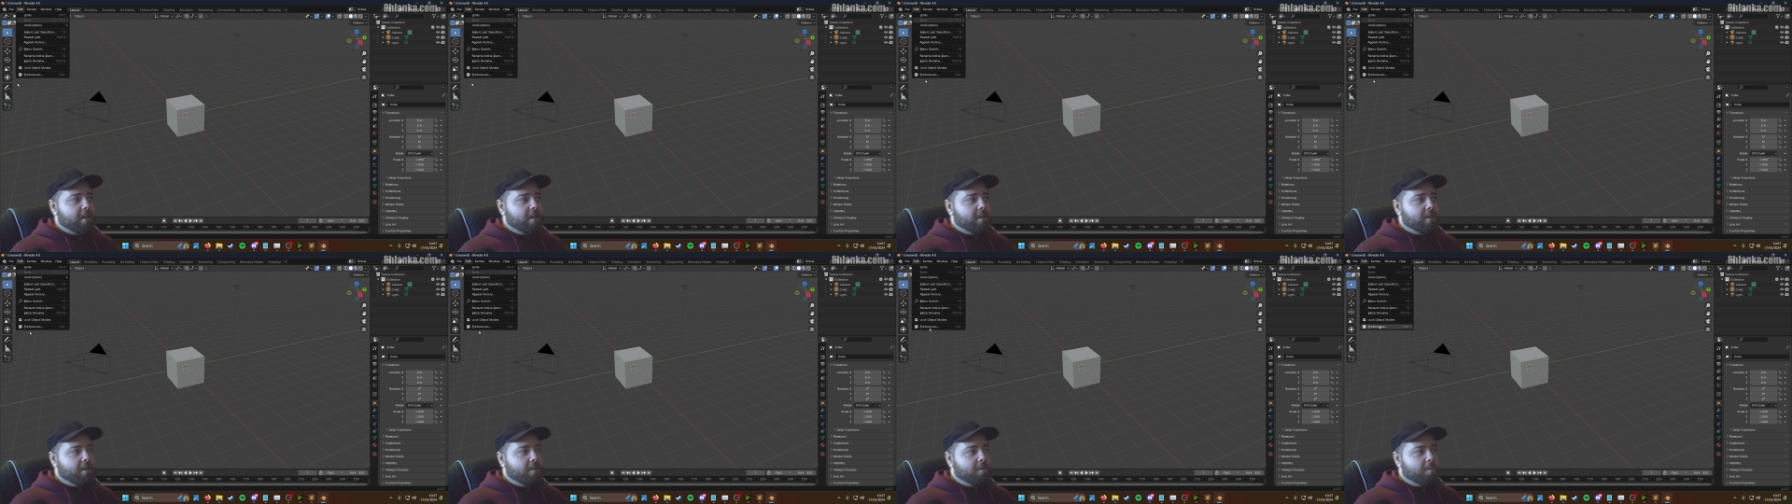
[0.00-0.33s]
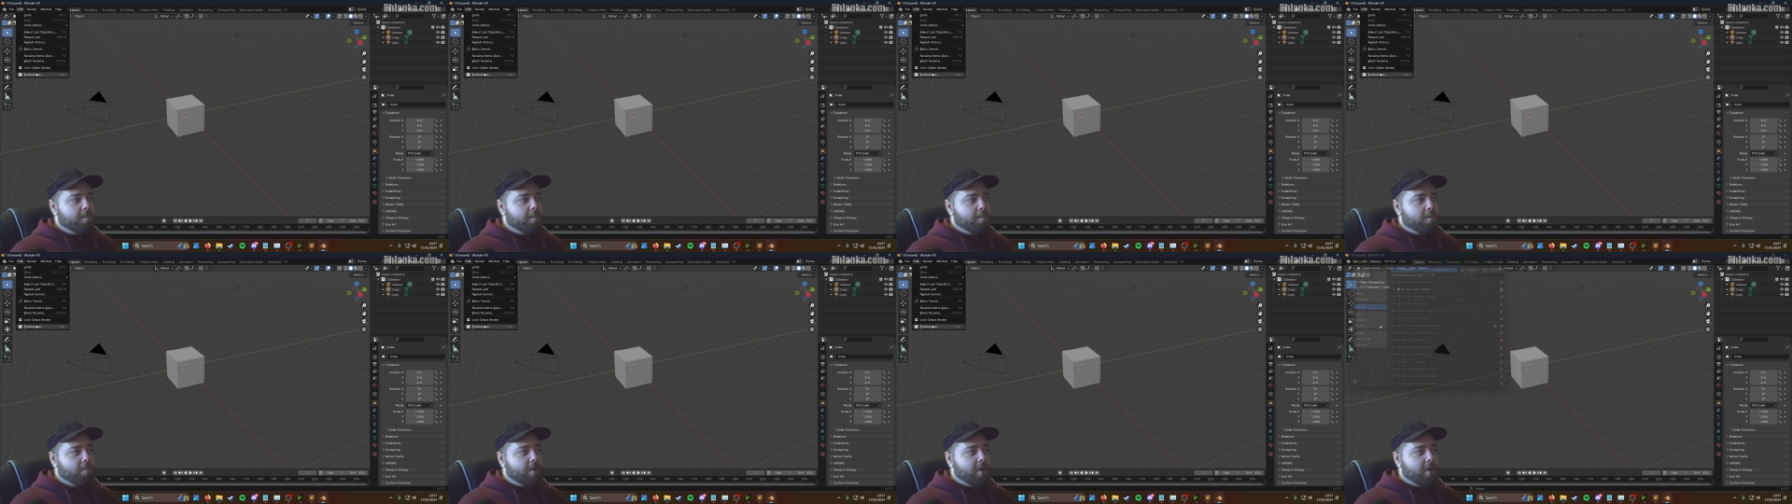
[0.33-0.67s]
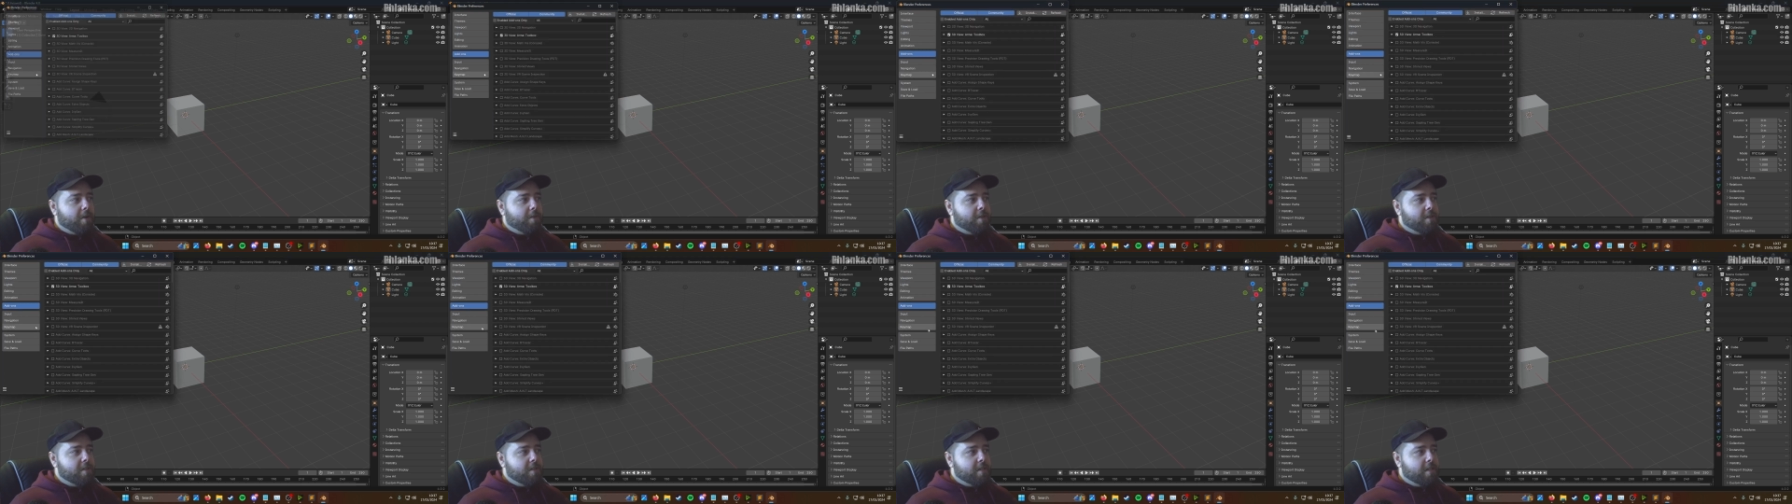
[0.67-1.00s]
edit,
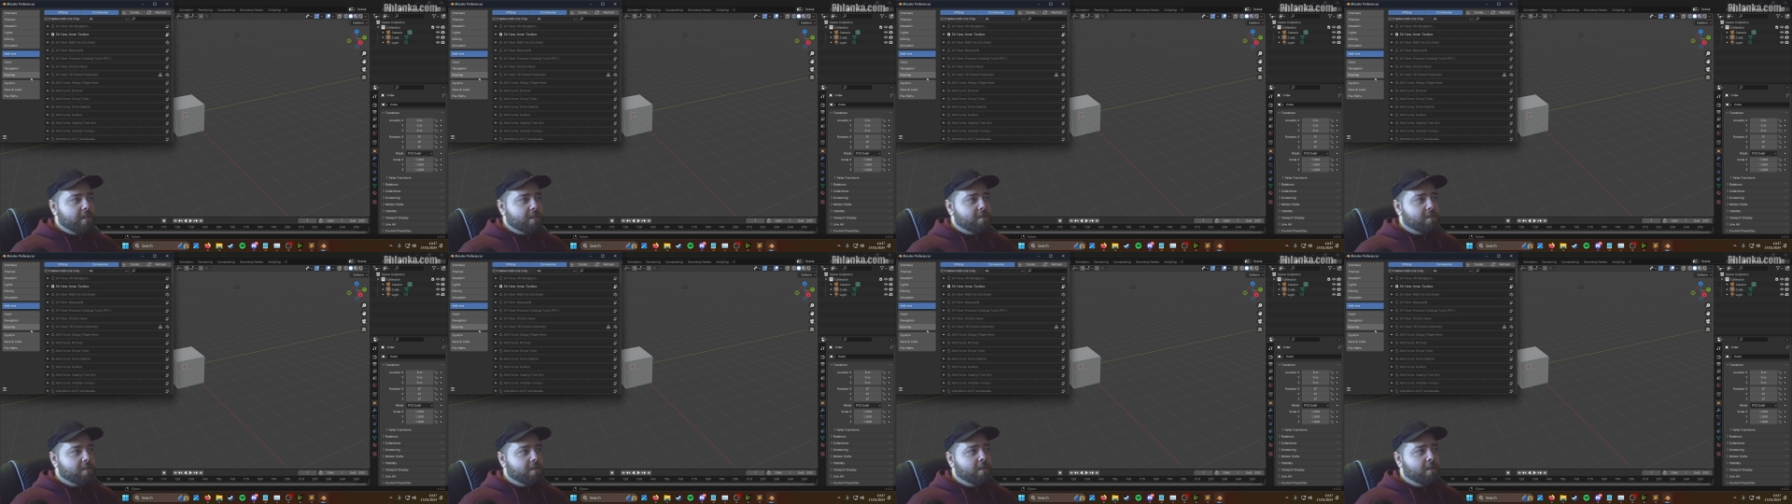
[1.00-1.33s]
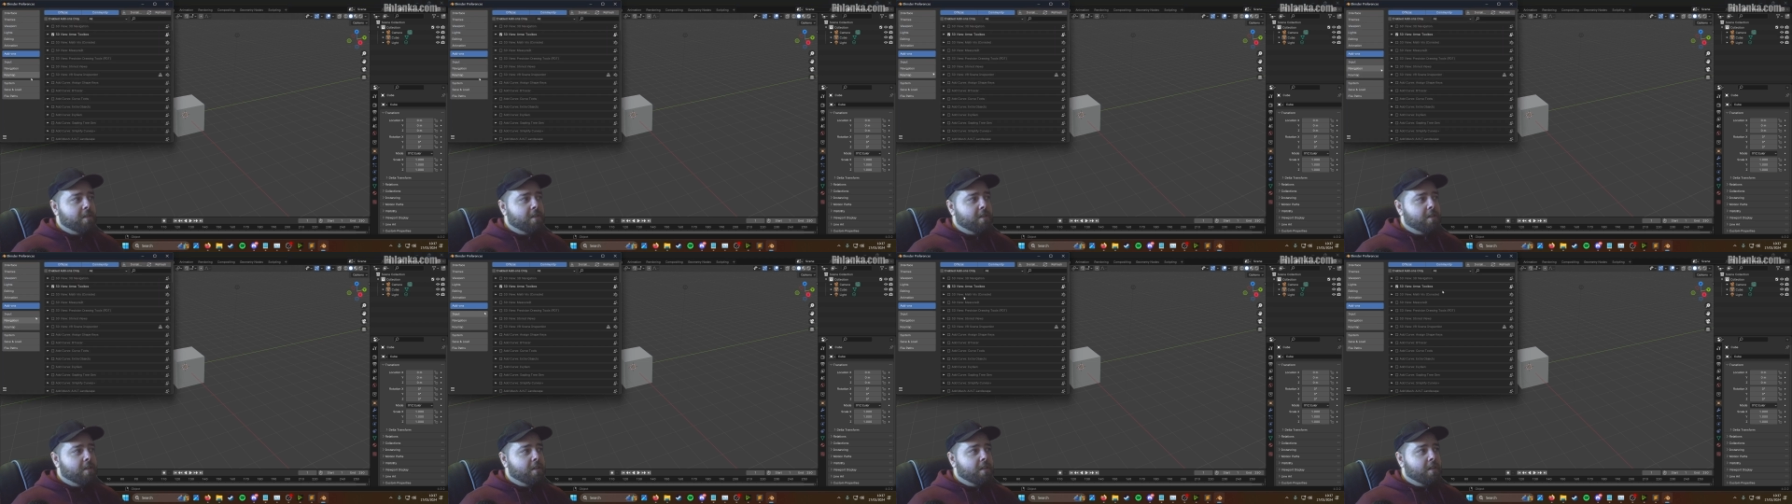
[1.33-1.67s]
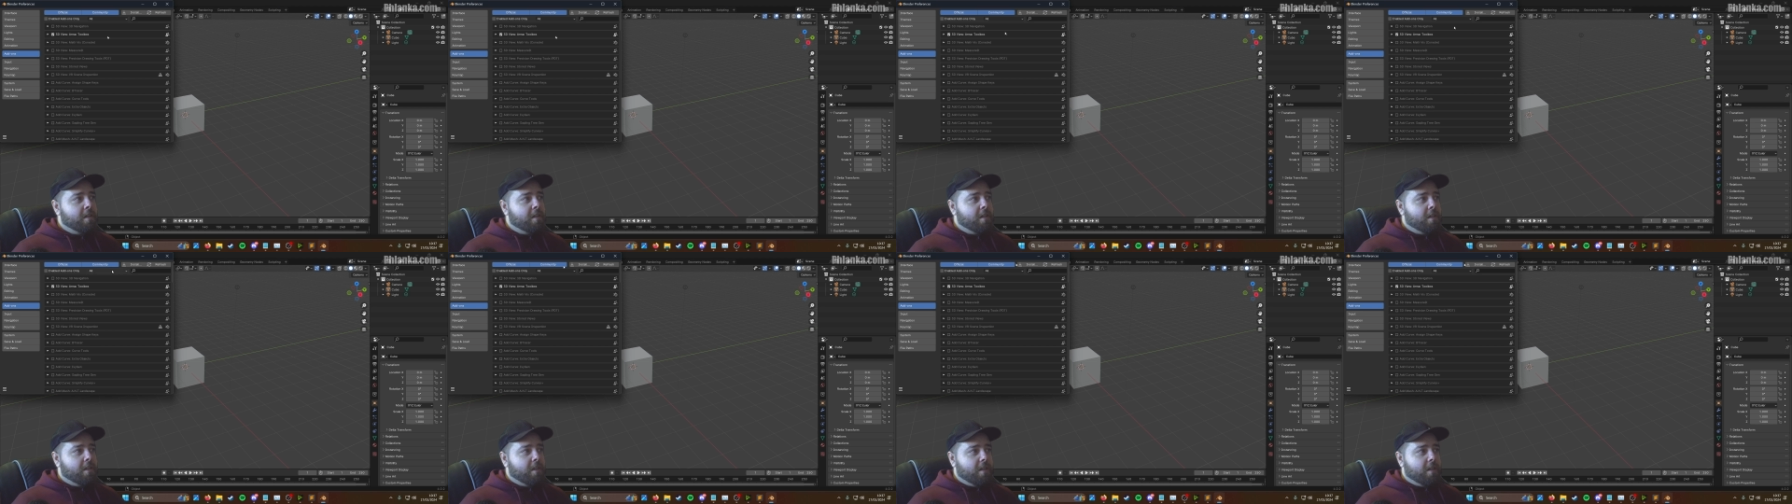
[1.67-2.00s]
preferences,
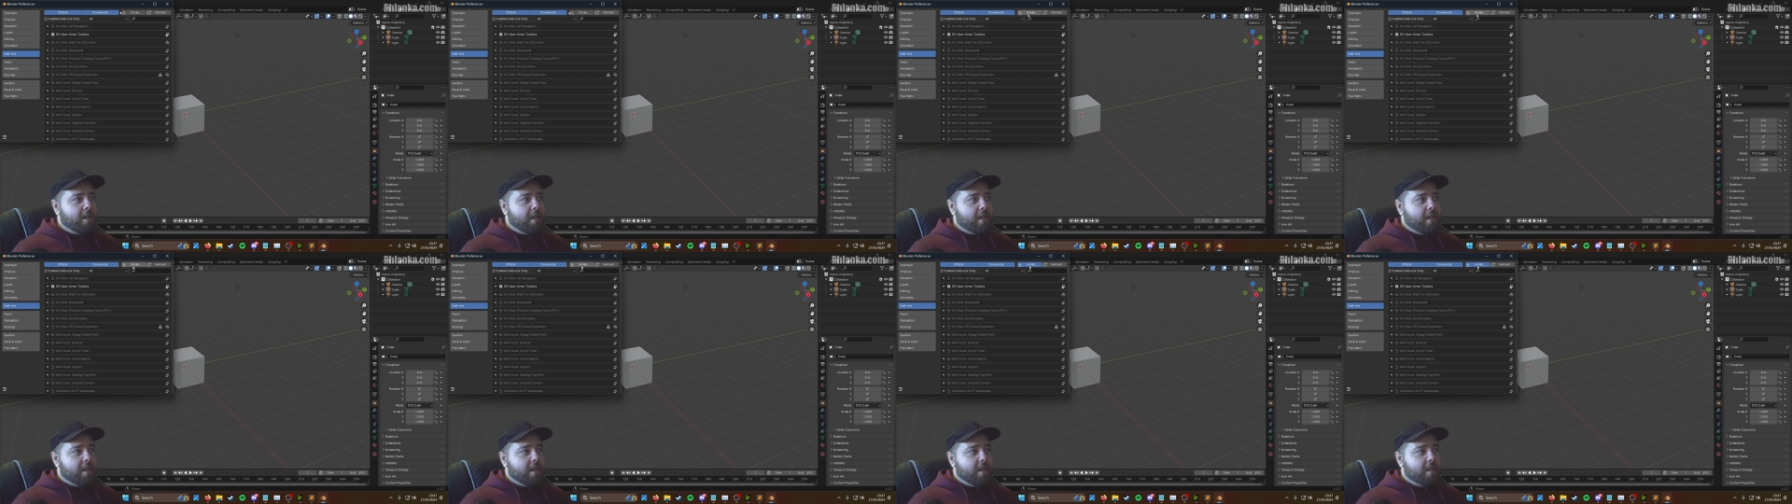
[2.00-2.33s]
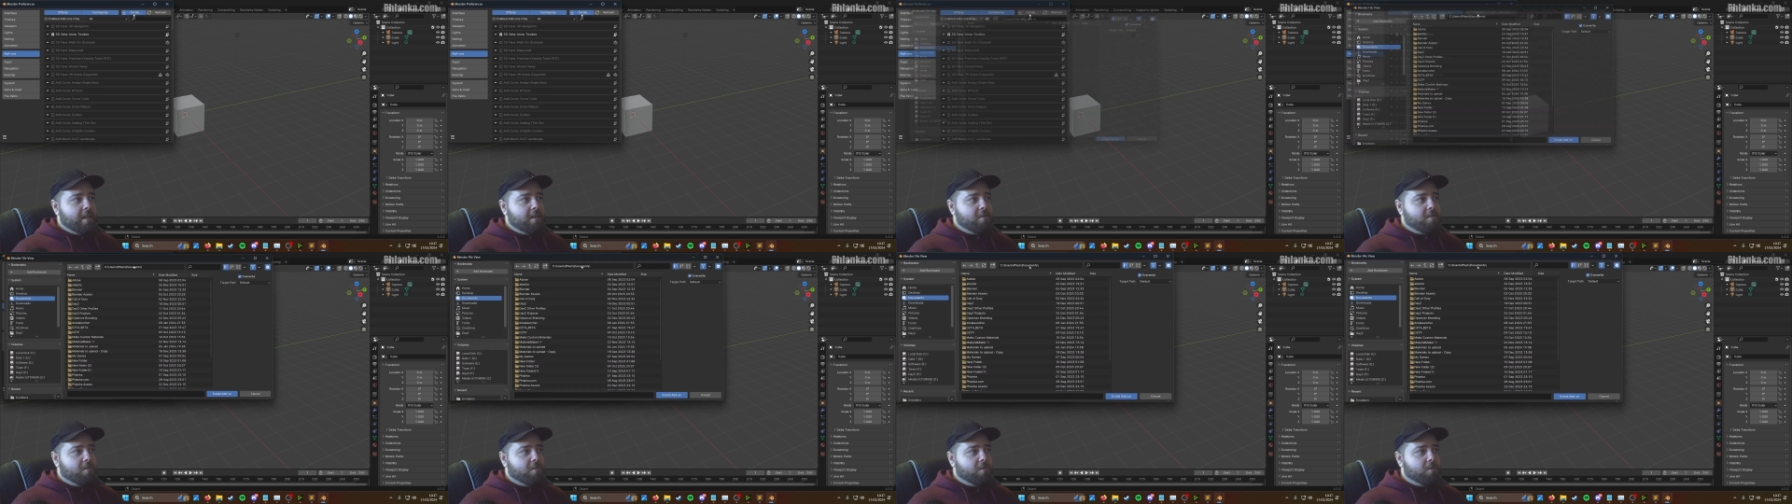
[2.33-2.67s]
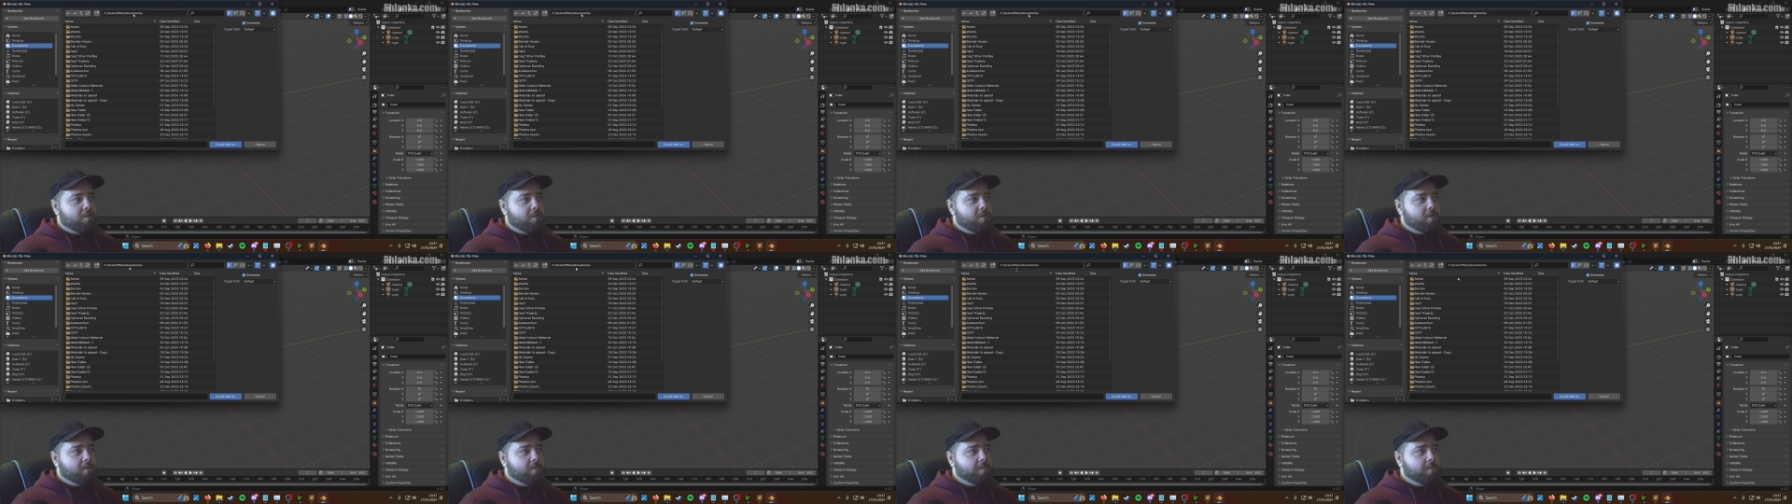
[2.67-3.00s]
then
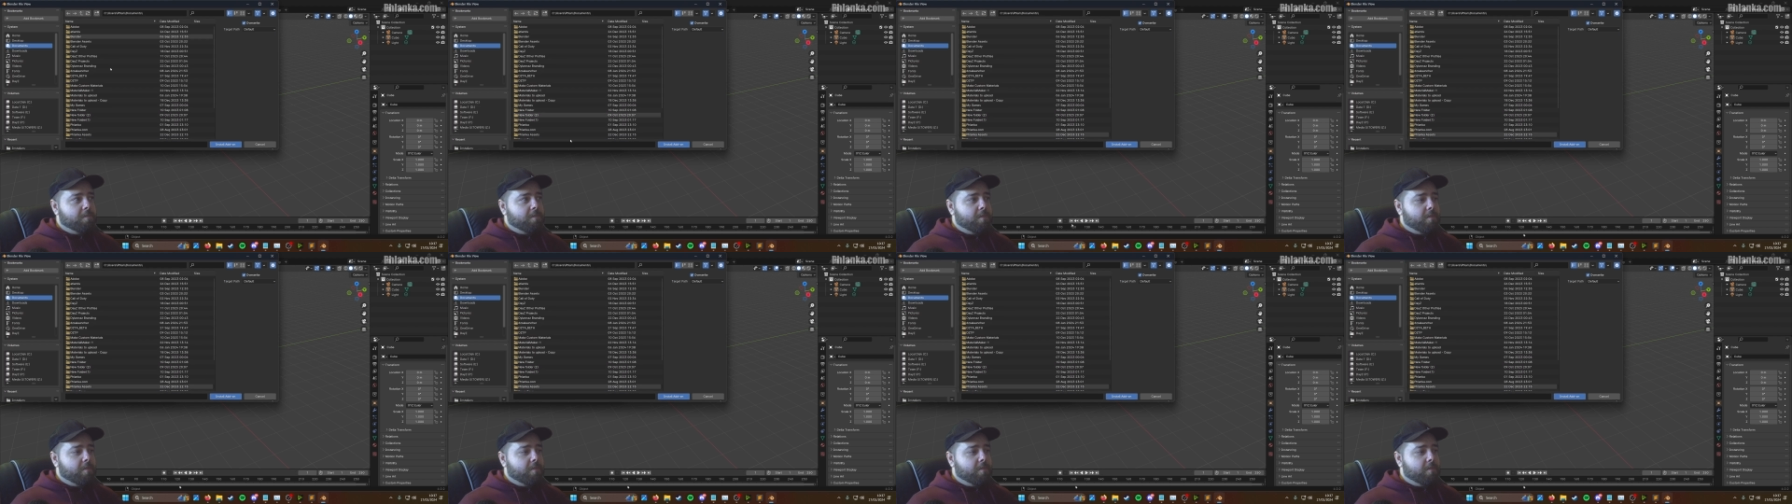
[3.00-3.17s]
install.